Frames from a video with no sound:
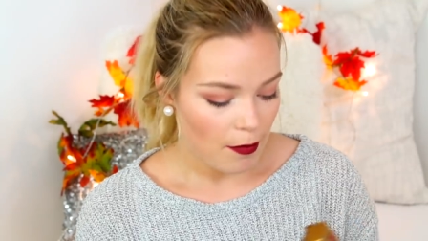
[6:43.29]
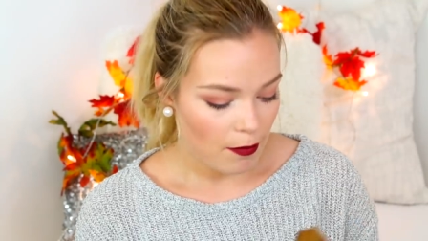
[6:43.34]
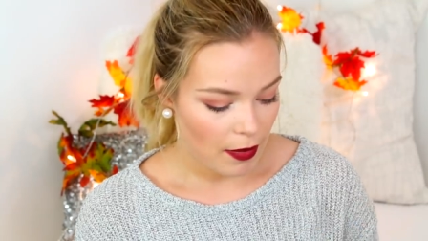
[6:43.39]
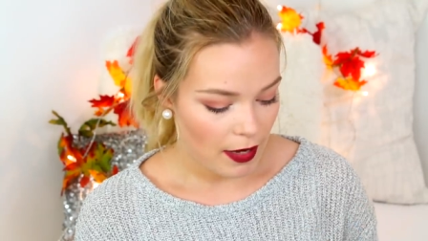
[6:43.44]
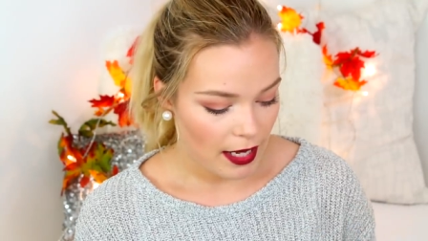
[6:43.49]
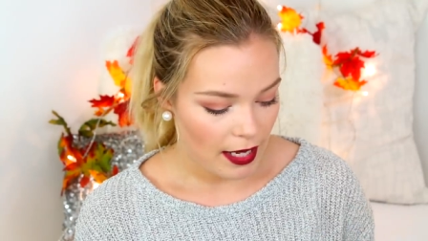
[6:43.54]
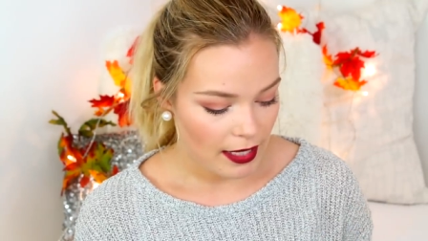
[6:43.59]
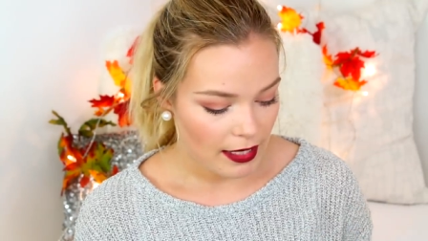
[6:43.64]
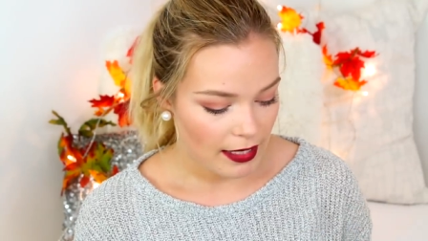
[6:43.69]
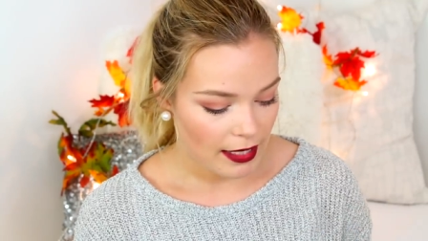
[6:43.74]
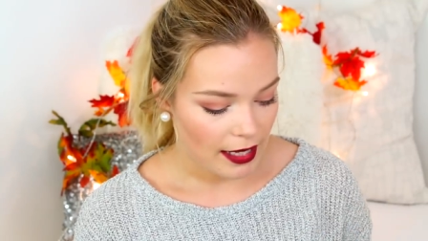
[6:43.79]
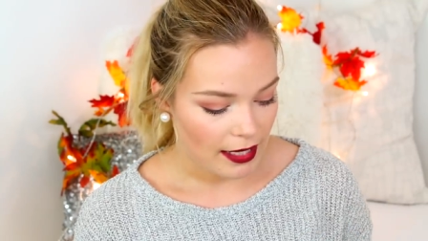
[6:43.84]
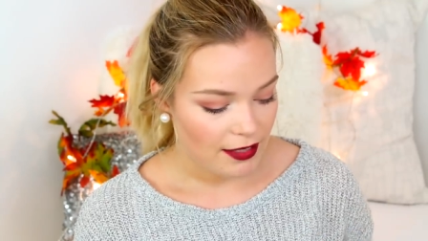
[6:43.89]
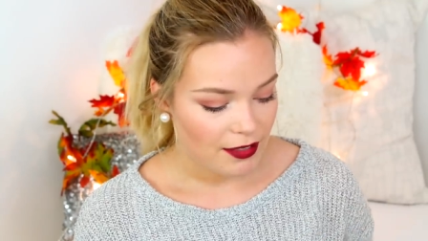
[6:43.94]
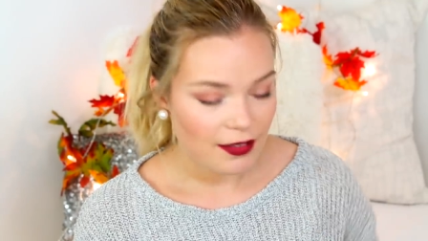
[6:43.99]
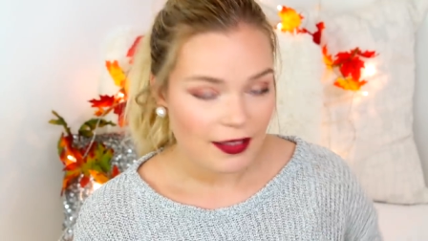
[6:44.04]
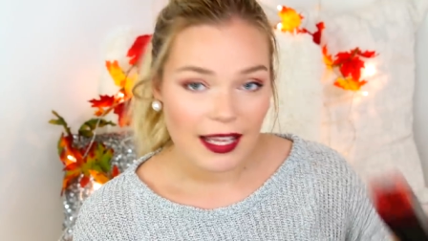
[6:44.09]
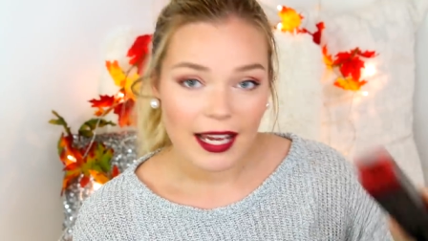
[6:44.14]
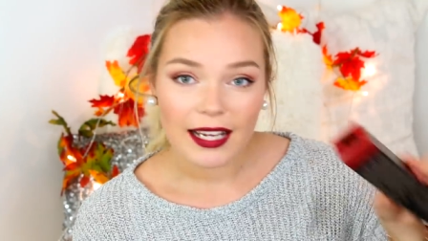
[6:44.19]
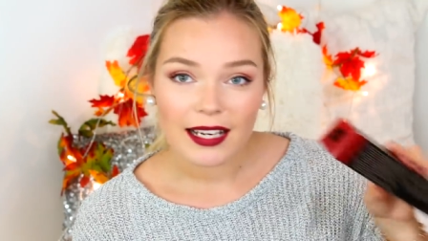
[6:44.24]
but yeah
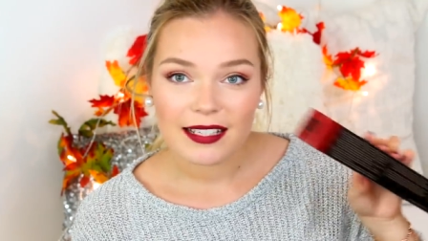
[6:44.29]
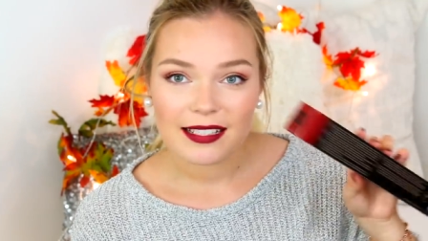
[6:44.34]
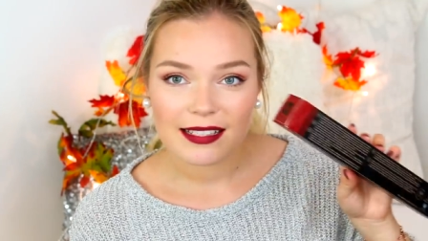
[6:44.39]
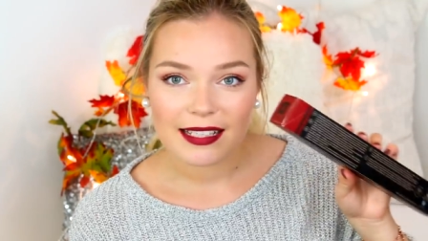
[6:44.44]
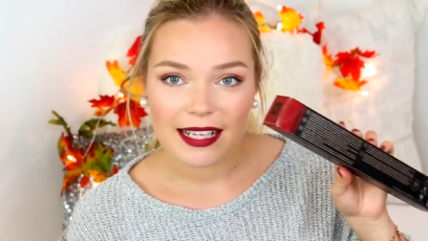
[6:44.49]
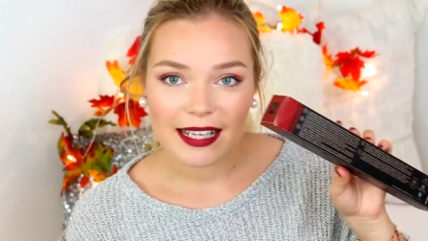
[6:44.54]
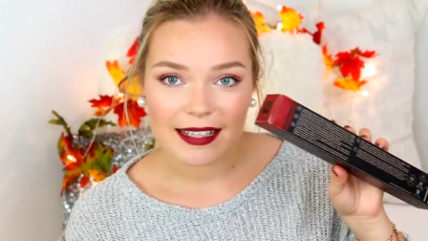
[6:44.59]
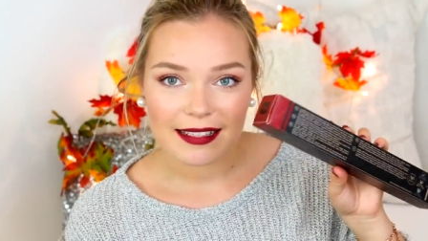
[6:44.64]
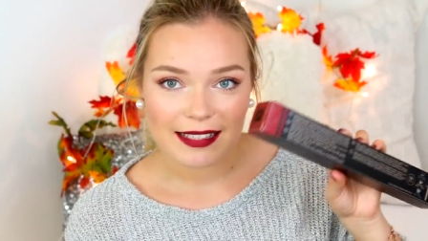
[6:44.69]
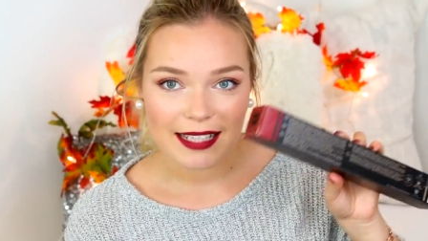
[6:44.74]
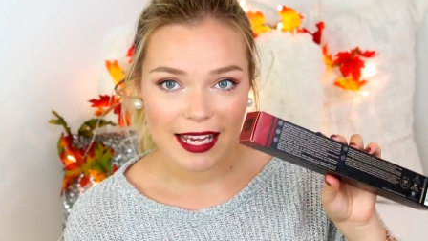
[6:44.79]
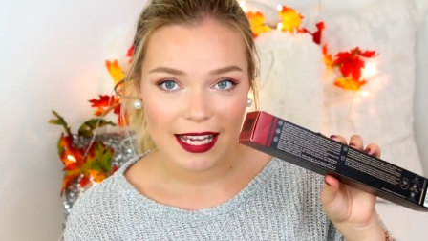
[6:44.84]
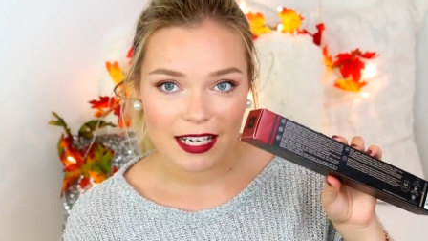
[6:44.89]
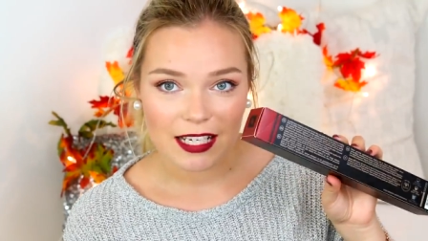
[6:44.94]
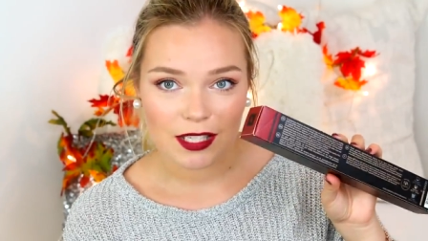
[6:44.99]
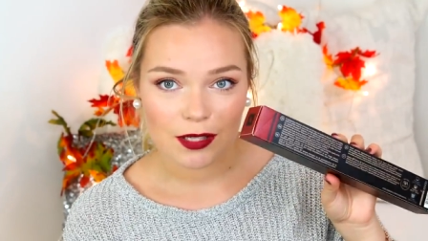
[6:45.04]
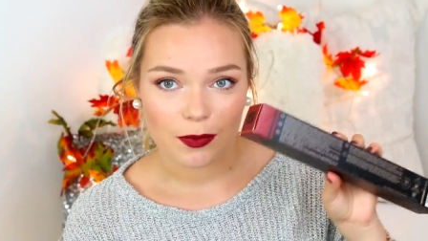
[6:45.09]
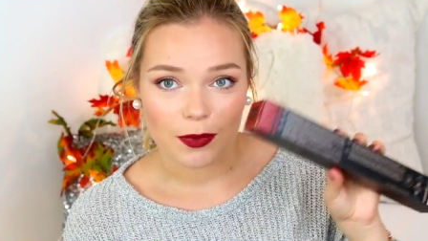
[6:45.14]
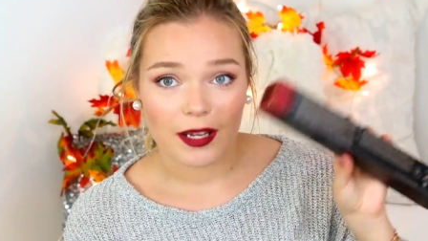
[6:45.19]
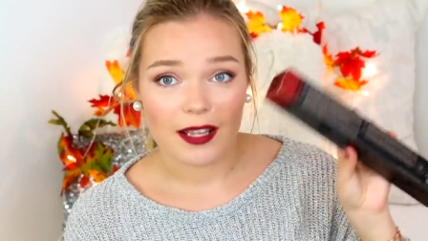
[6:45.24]
so that is the
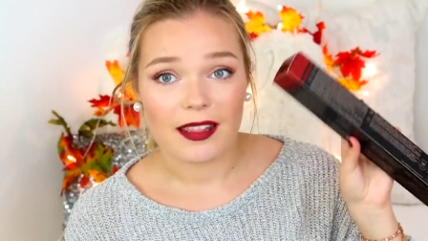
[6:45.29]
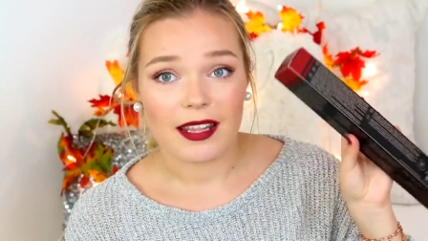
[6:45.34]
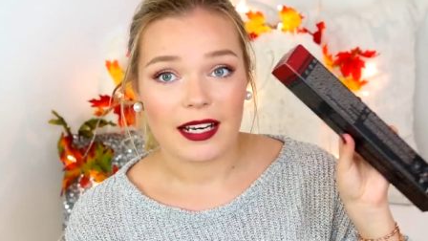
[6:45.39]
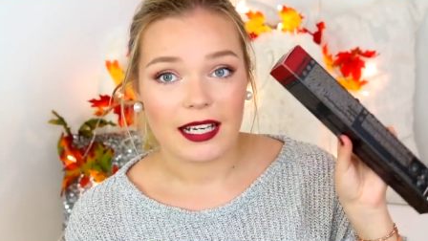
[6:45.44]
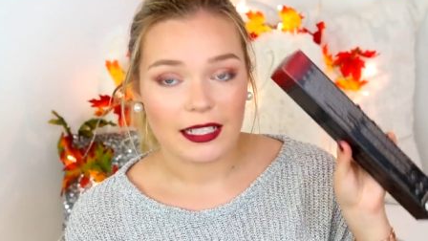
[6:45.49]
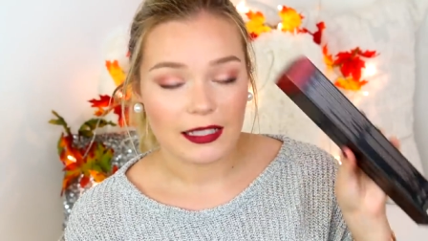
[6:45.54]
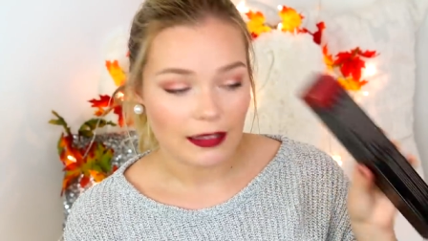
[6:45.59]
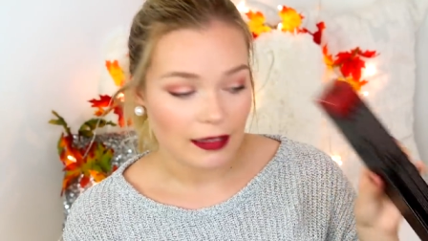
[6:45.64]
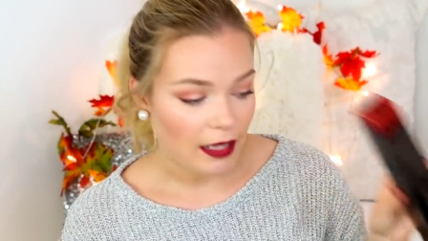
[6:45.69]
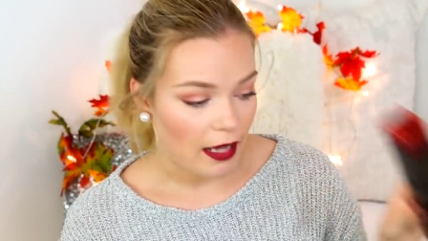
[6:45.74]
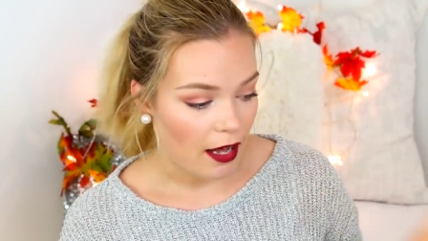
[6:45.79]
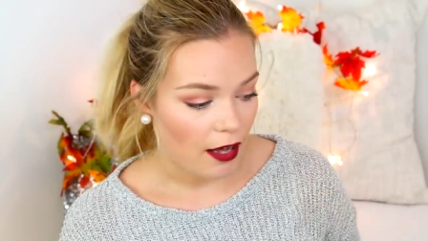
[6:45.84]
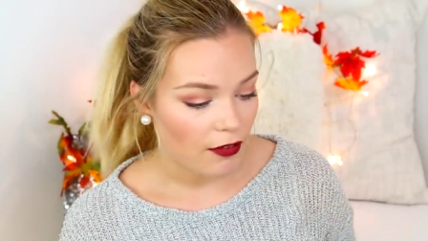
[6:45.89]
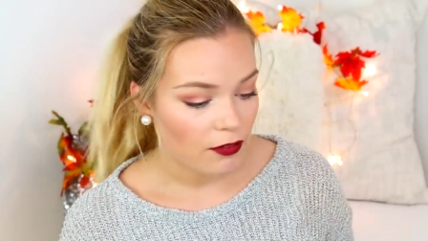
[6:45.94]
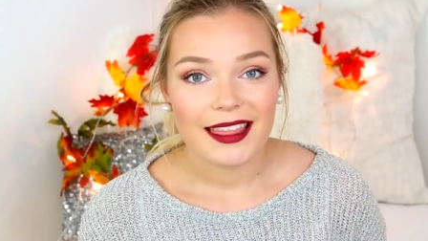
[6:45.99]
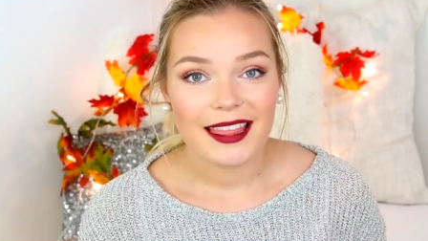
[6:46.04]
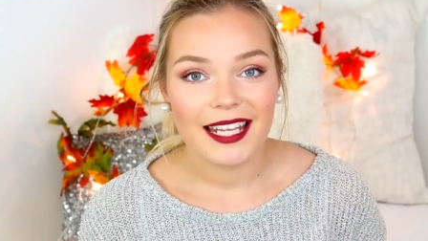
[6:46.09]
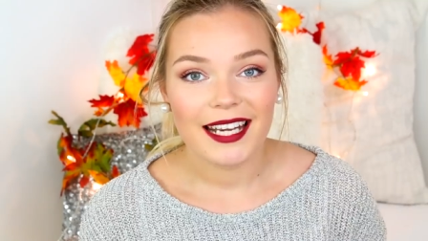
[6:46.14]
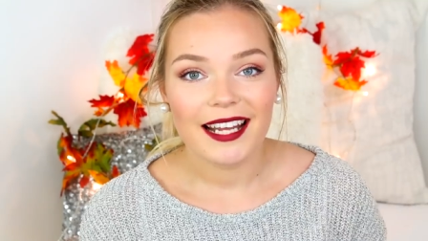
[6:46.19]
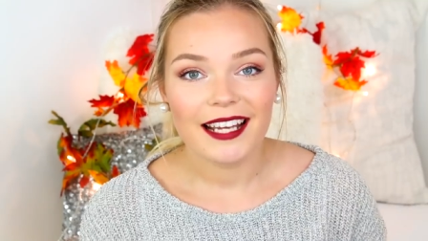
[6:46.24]
intense one that I
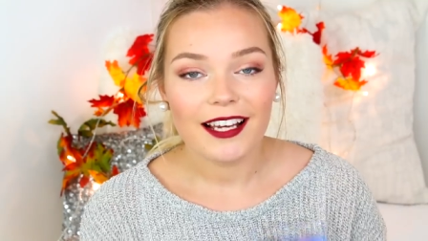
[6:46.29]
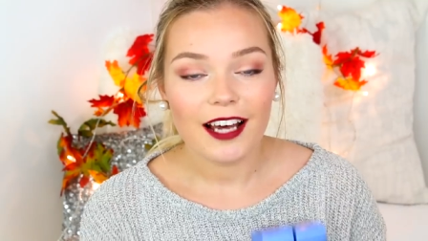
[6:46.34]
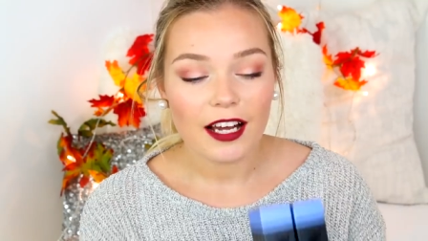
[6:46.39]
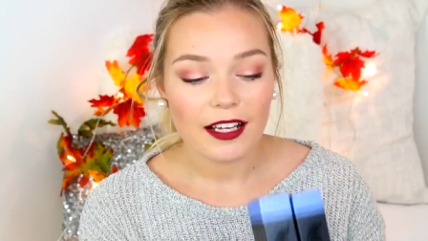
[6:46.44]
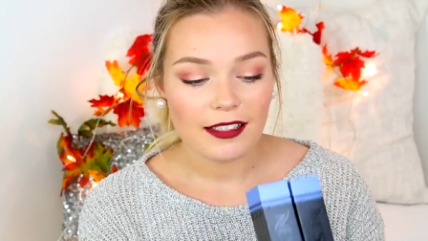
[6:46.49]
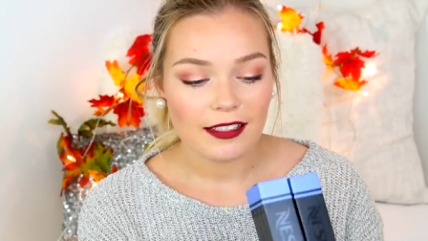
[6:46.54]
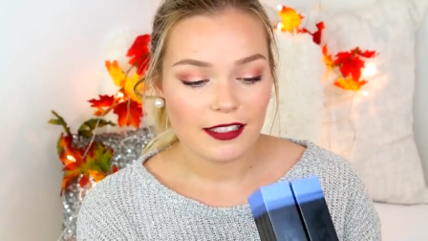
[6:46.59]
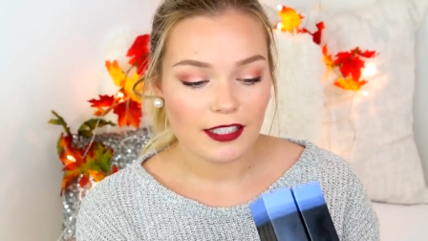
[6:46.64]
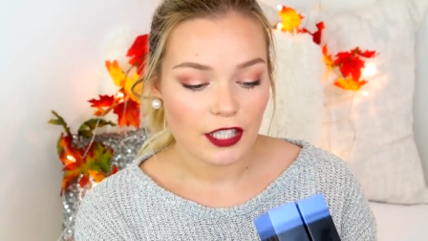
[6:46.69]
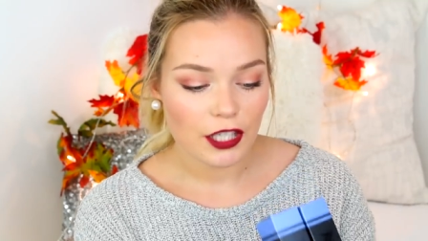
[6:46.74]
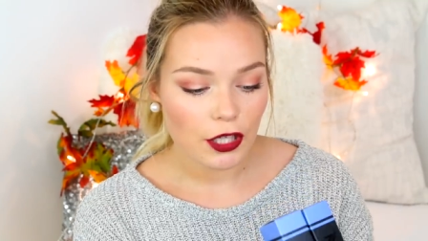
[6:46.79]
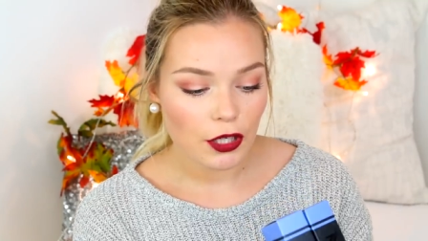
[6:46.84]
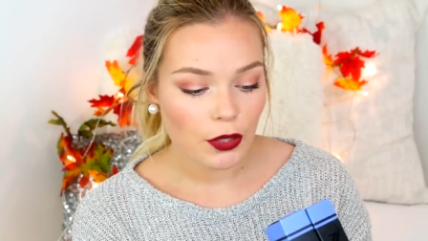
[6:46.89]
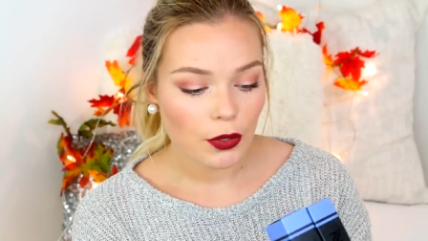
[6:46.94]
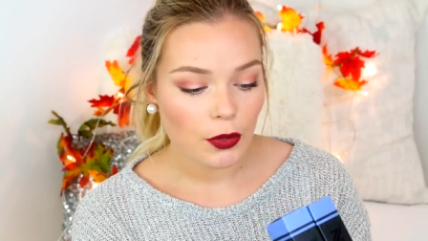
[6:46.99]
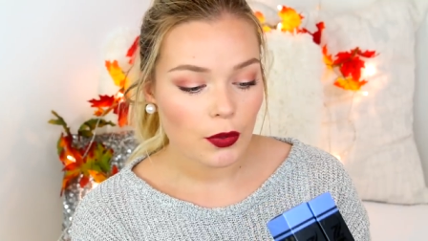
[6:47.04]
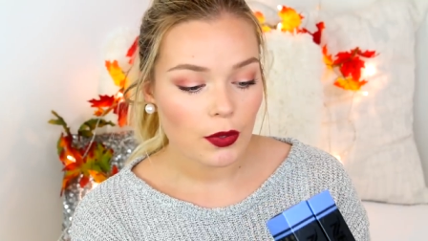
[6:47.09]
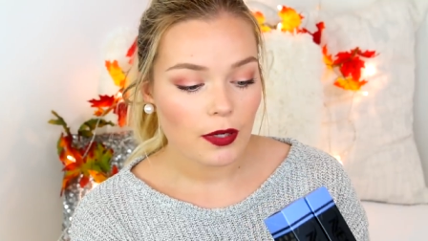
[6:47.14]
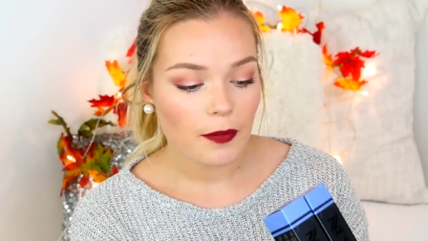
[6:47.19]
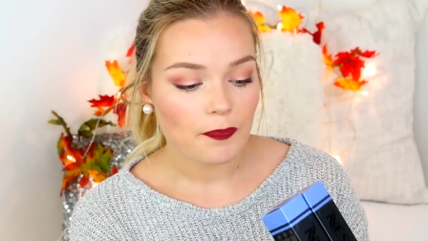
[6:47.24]
love then I got
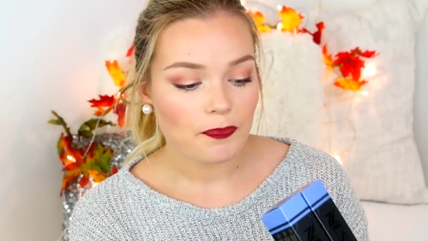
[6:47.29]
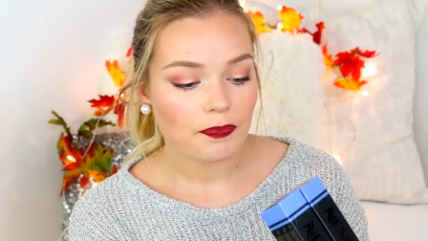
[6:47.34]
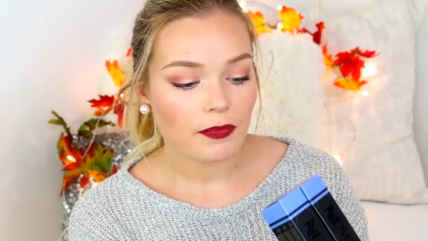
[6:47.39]
two